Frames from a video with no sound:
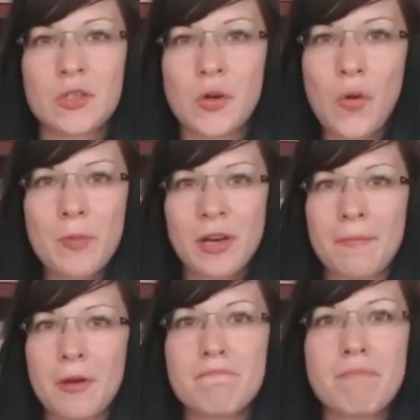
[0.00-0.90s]
to open
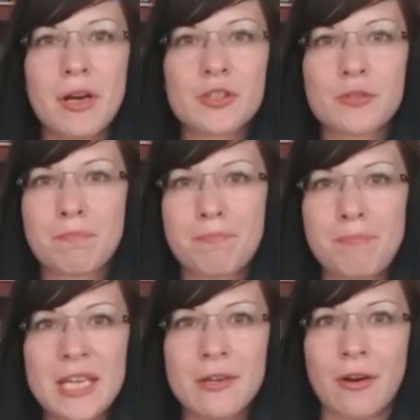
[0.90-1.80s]
up a much
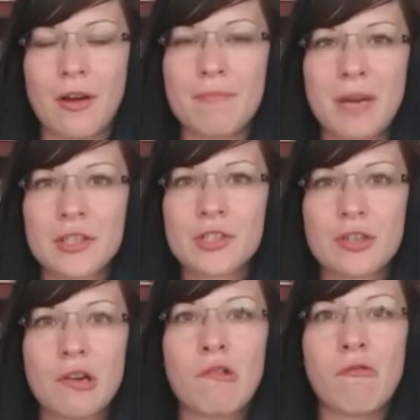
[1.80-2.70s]
bigger, a
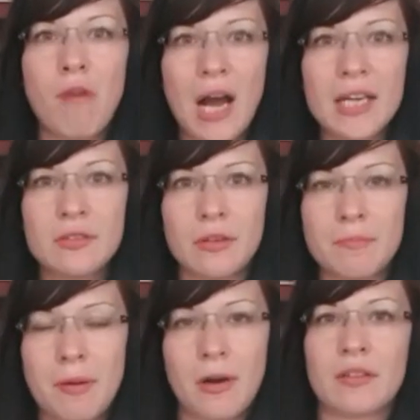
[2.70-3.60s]
much wider
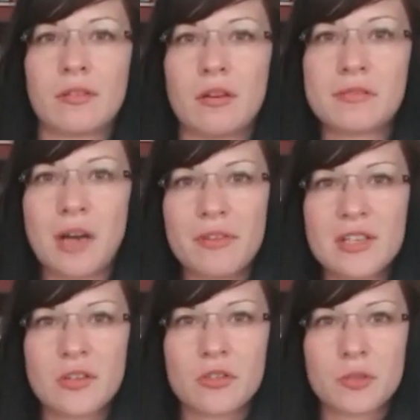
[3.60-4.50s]
part of our
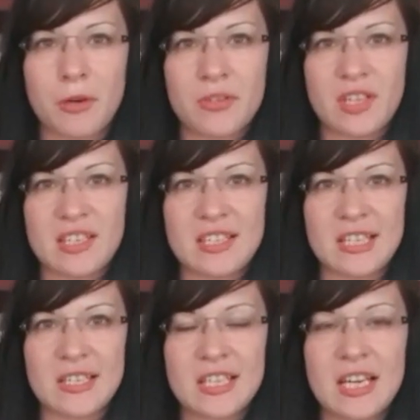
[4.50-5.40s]
research
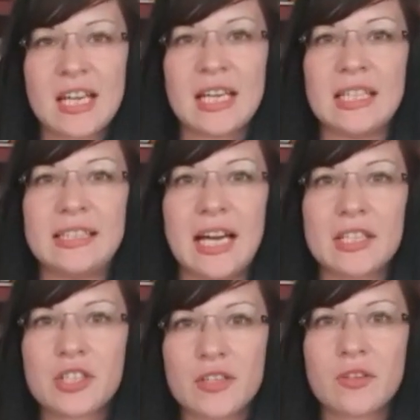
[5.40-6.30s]
processes
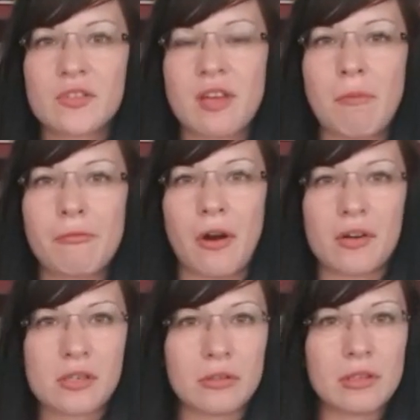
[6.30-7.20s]
than just the sum of our
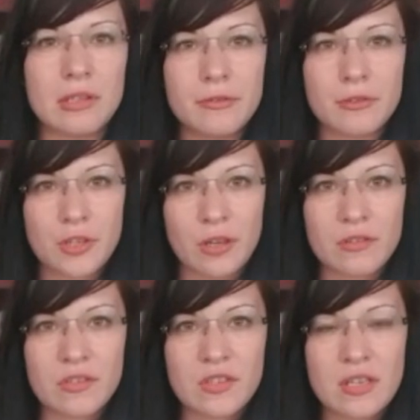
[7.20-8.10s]

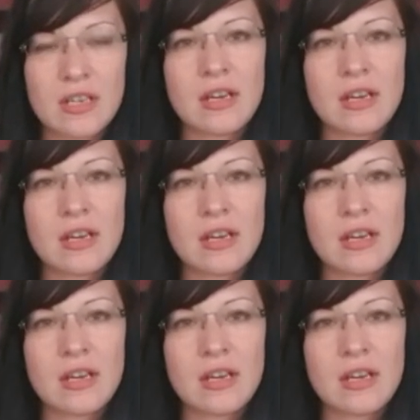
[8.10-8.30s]
conclusions.